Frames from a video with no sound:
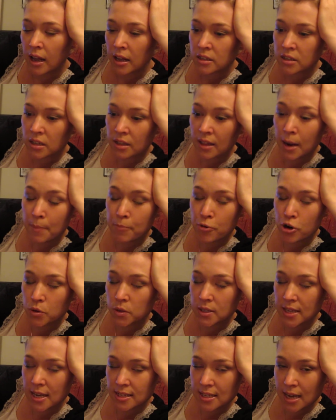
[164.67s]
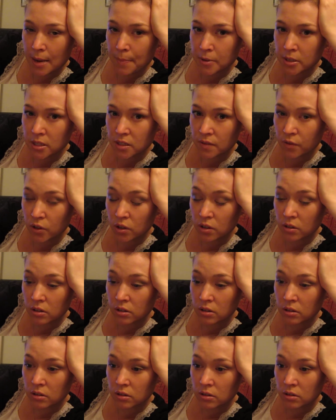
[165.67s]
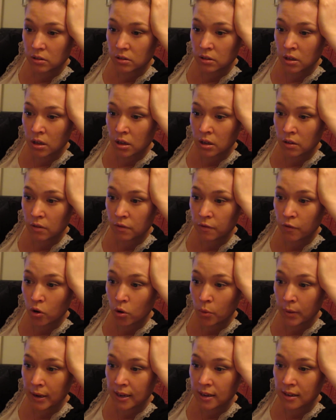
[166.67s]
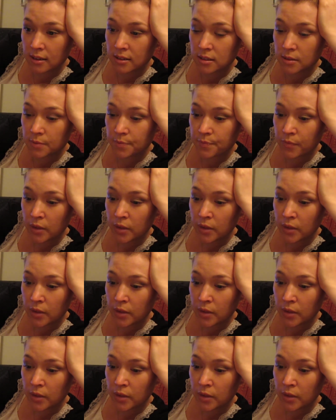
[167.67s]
So that process happens for the 4 weeks,